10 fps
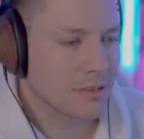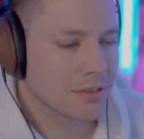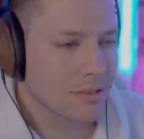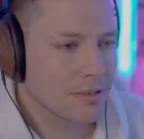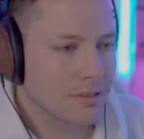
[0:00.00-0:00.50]

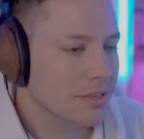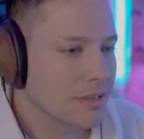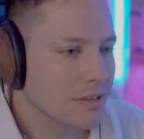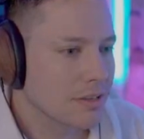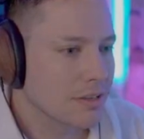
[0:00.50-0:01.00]
left.
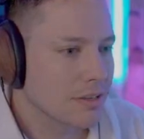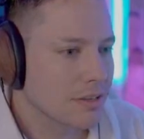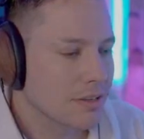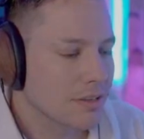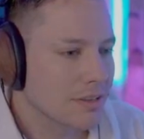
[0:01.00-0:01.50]

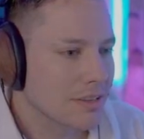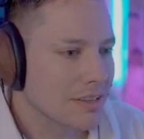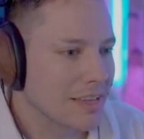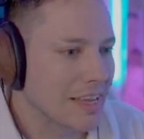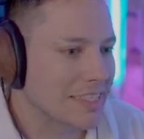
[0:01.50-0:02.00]

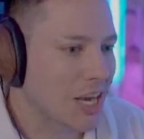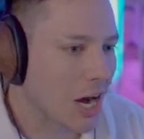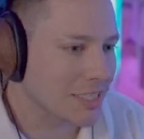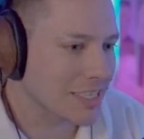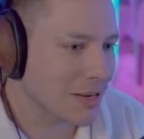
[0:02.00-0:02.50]
Yeah. It's
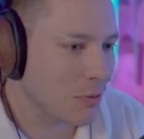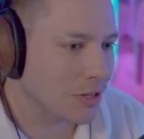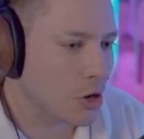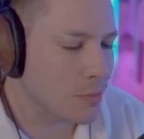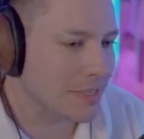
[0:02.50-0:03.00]
hunting while
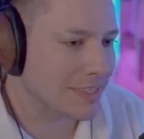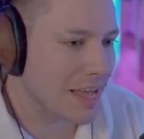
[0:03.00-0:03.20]
nobody's in the